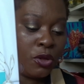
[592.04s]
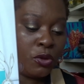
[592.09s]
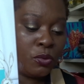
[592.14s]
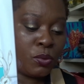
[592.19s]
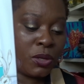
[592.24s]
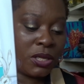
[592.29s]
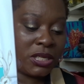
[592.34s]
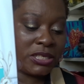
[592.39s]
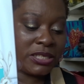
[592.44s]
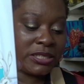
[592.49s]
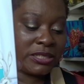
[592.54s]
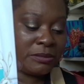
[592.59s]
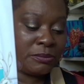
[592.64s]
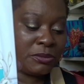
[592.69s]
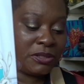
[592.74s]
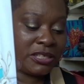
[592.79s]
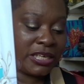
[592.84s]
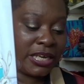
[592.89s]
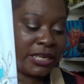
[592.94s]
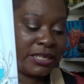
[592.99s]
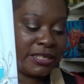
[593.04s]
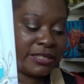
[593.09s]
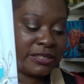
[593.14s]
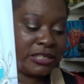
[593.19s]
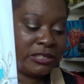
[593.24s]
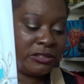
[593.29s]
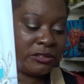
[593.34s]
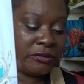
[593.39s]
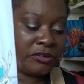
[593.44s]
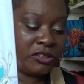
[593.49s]
while
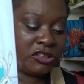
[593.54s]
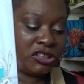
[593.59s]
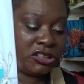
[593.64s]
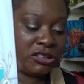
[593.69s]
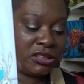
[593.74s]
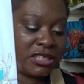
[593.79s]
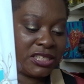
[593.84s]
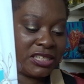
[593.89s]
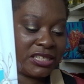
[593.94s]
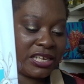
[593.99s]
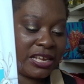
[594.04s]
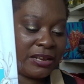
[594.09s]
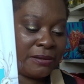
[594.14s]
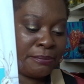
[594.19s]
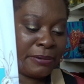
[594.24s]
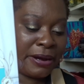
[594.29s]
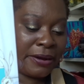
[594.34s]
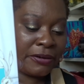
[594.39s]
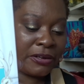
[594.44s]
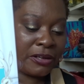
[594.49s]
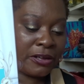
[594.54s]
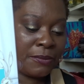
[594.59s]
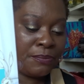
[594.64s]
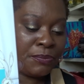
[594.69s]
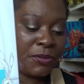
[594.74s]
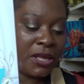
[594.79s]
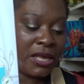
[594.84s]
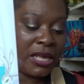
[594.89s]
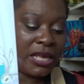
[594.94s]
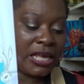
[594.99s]
simultaneously nourishing the skin barrier.
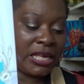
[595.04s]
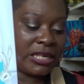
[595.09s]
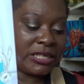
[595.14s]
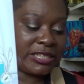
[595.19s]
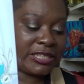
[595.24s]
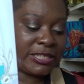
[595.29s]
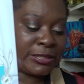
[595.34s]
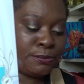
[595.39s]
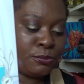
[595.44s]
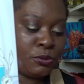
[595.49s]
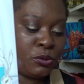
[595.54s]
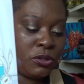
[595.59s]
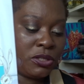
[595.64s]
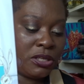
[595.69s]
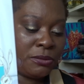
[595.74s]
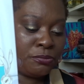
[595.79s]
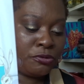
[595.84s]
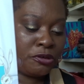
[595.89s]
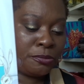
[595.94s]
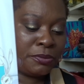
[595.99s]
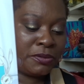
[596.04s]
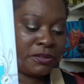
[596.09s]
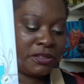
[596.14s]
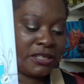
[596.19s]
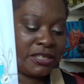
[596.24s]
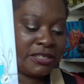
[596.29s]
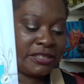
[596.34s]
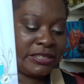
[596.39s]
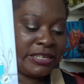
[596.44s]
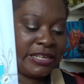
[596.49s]
Its smoothing
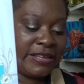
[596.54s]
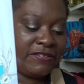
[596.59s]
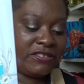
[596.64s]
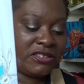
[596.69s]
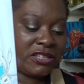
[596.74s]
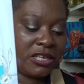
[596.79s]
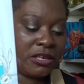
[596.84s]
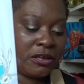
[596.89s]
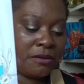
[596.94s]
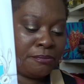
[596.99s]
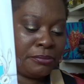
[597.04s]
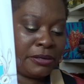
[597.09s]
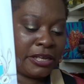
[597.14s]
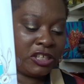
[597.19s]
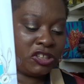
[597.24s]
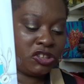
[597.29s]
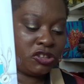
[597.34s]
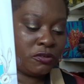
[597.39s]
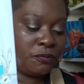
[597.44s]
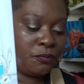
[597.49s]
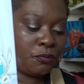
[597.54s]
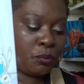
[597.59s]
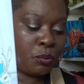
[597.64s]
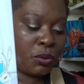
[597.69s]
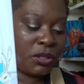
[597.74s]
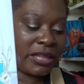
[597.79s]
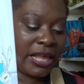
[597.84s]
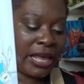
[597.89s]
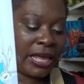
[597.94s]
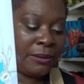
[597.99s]
properties leaves the complexion
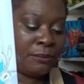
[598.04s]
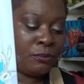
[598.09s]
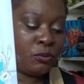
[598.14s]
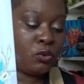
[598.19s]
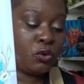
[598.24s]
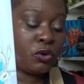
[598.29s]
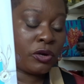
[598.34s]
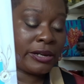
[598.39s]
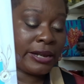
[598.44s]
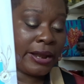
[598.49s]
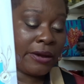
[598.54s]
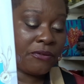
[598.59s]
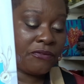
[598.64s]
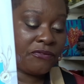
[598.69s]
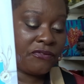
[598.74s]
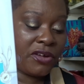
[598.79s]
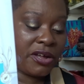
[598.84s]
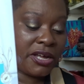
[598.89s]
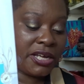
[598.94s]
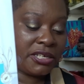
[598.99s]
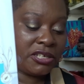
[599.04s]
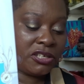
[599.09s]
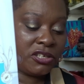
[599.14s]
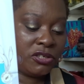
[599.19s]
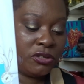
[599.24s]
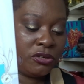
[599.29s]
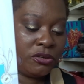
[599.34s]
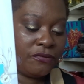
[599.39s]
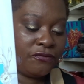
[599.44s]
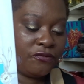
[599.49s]
with a more clarified,
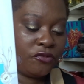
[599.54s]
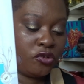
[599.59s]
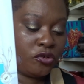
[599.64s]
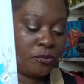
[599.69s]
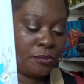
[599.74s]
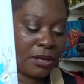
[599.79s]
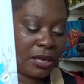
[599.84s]
uniform